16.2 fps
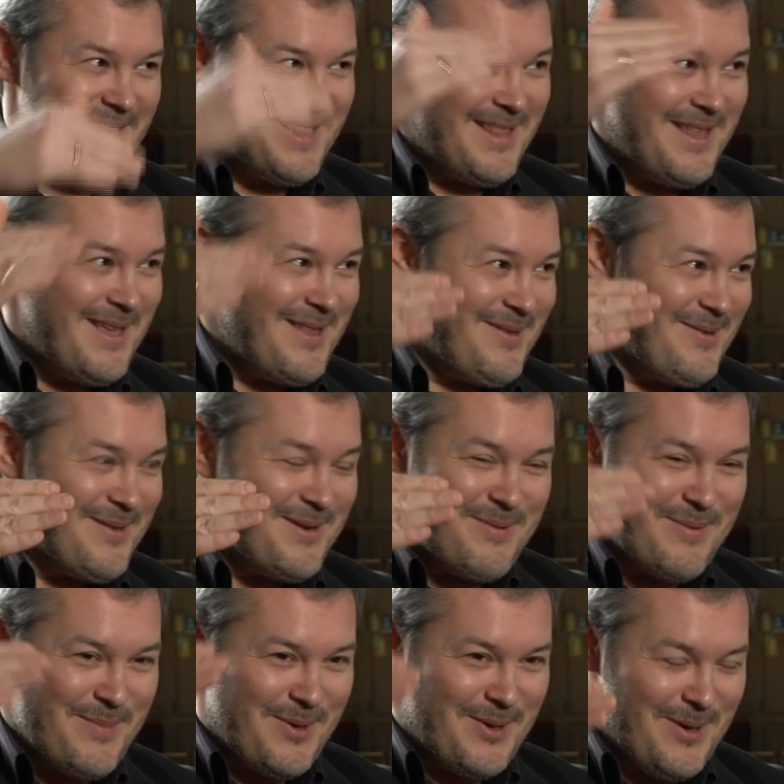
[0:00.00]
then you
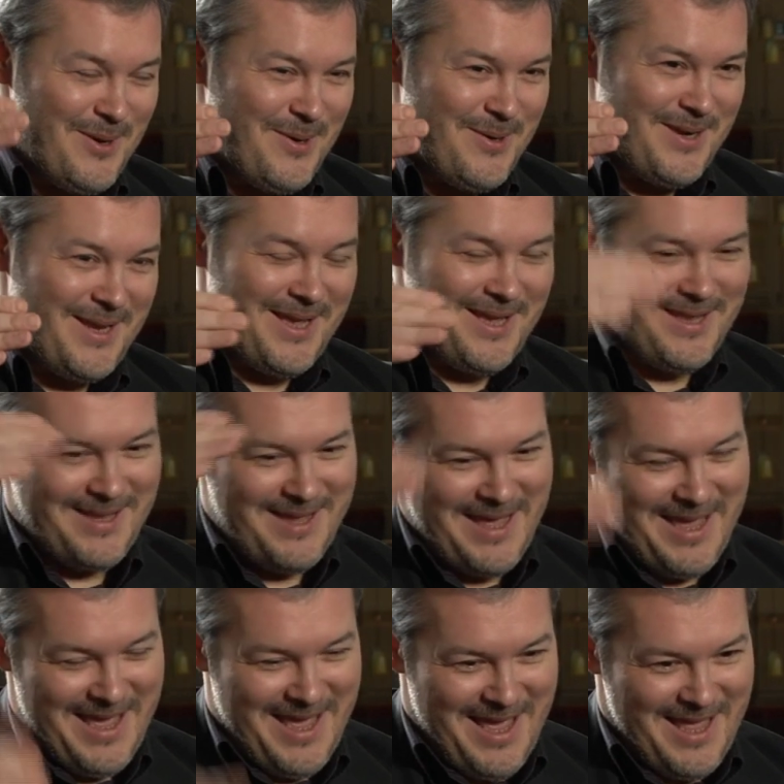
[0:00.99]
dream about learning it,
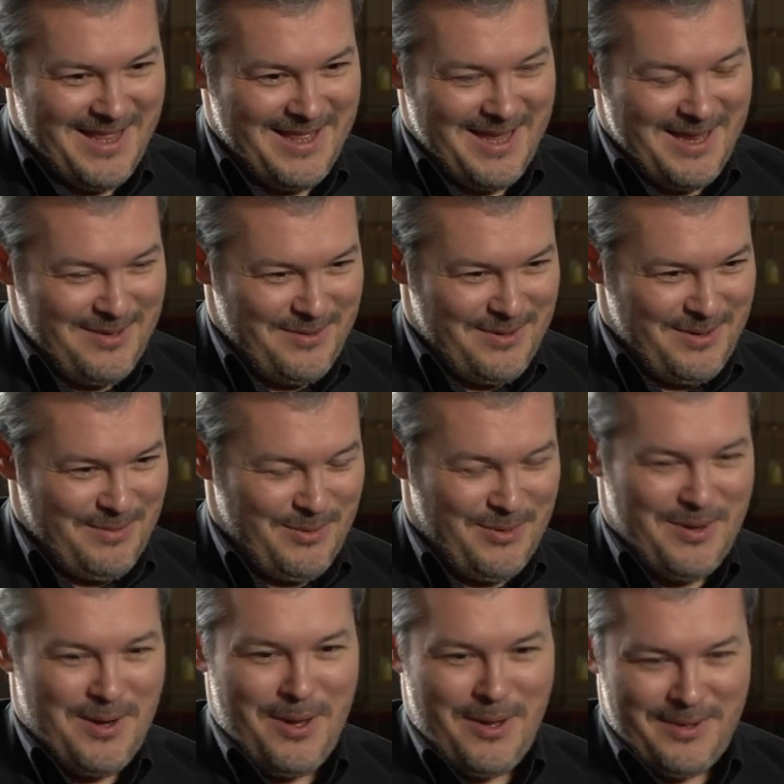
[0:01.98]
then you dream
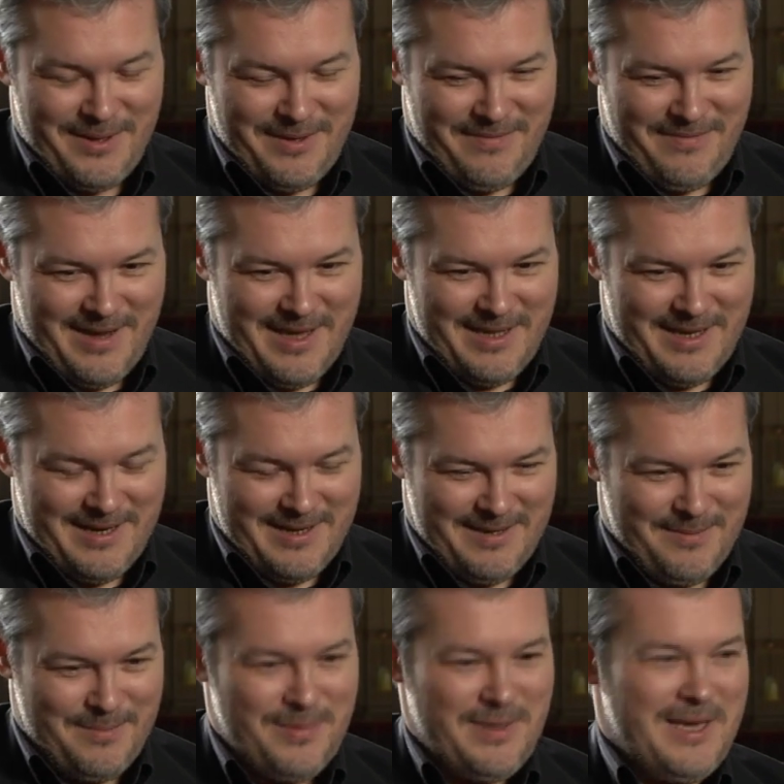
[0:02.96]
to learn it finally,
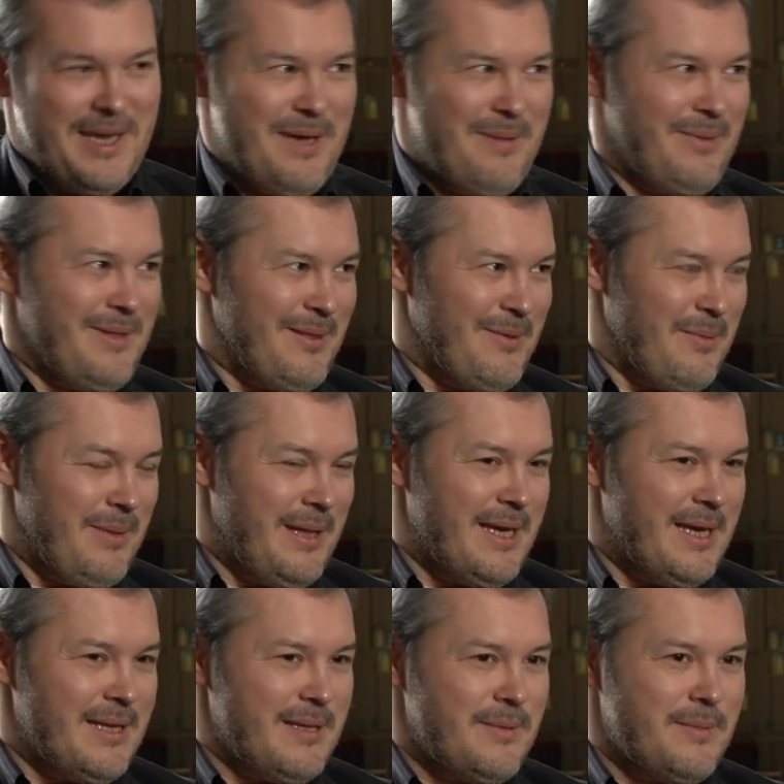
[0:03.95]
be able to
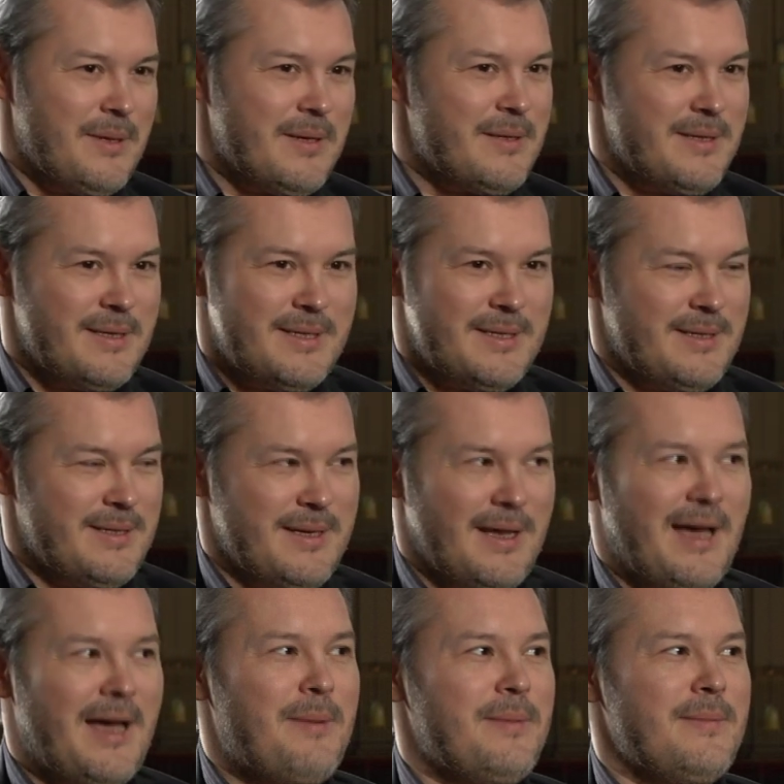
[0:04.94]
play it, because it's
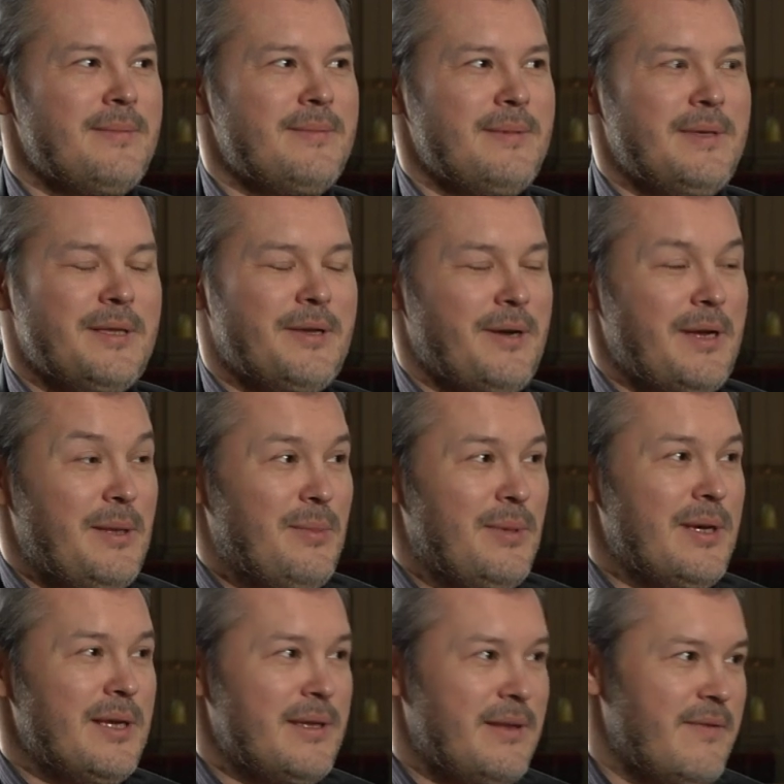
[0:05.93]

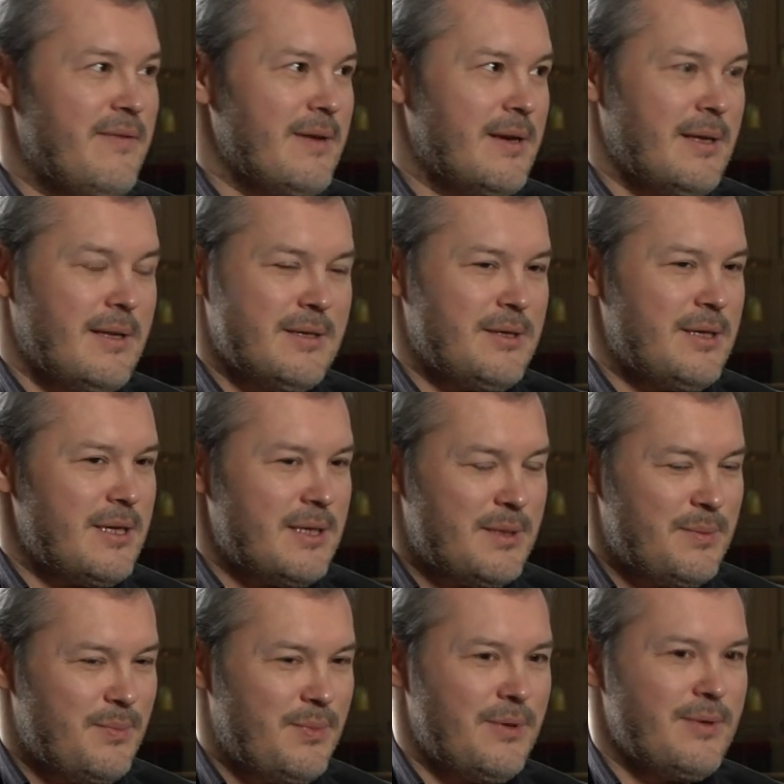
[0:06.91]
incredibly difficult,
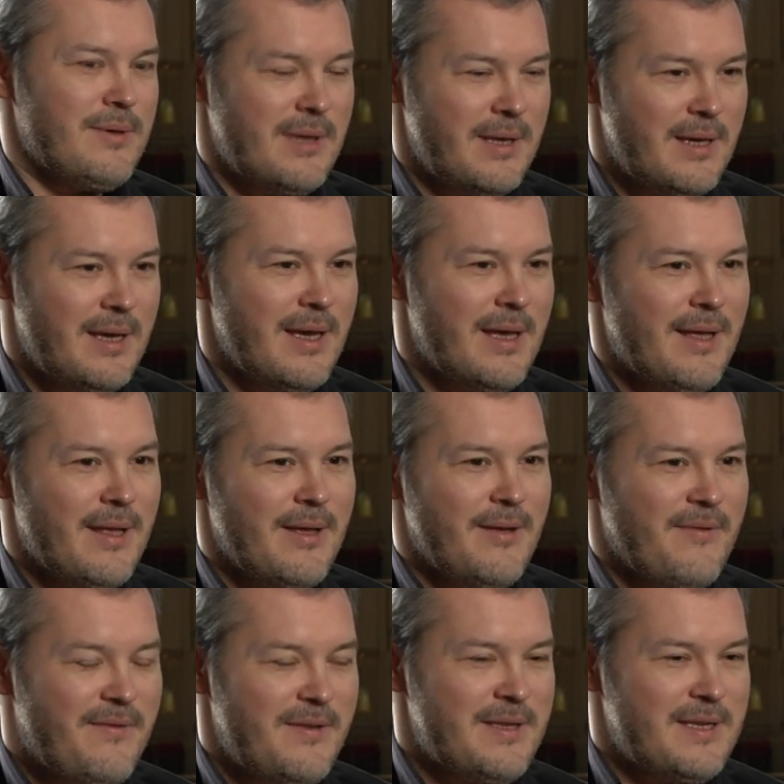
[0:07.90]
just purely
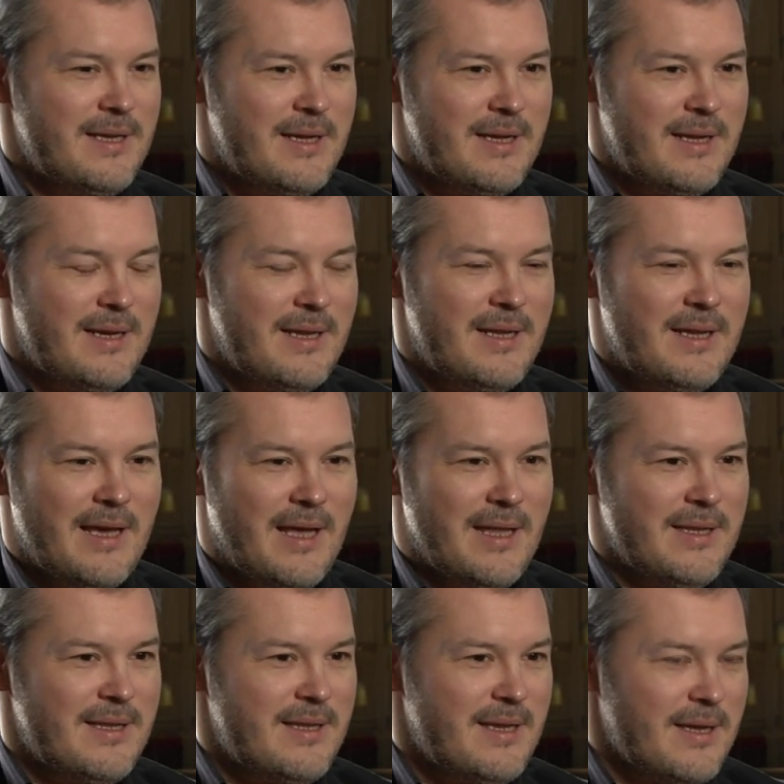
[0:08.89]
physically
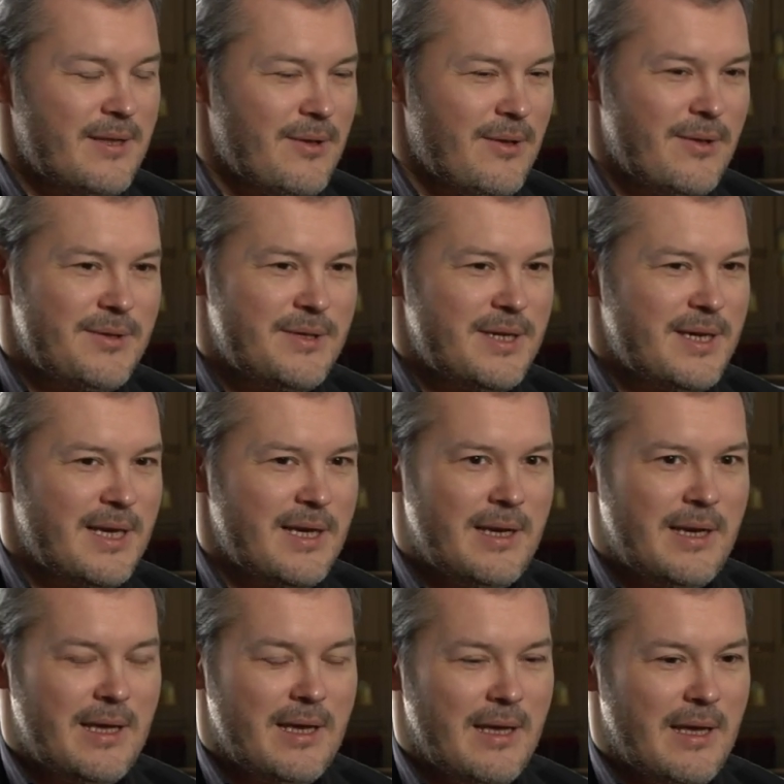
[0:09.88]
and technologically,